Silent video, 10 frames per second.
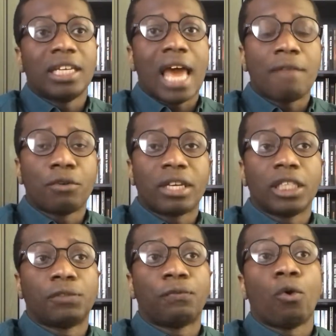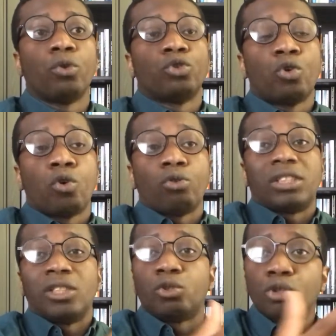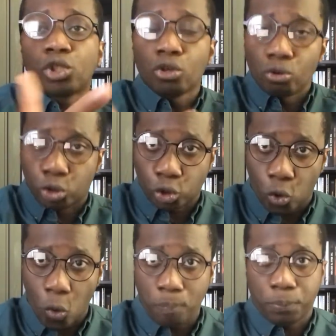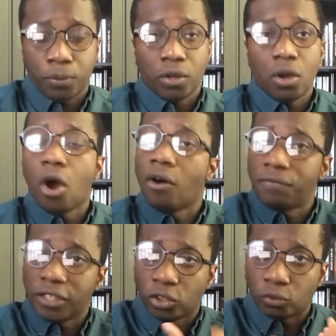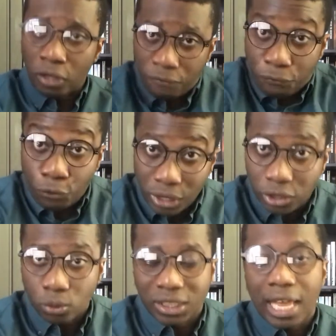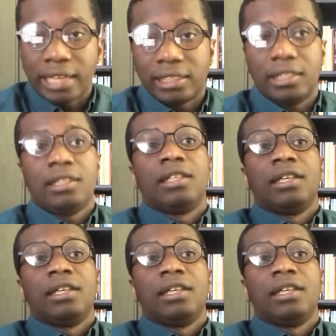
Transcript: It advocates for the constitutional scope of a free society.